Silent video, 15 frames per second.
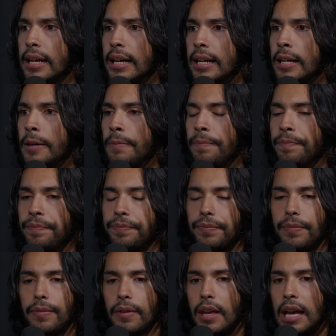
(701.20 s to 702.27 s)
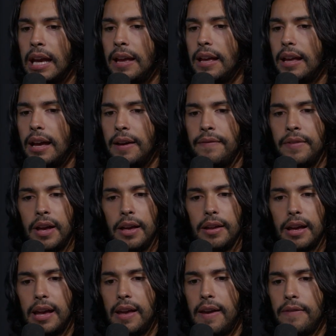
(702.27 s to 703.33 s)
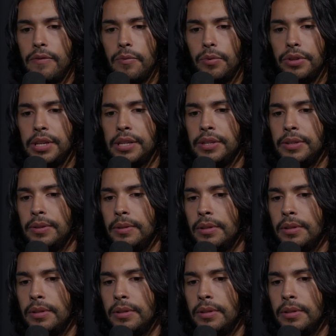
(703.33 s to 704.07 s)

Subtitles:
I haven't really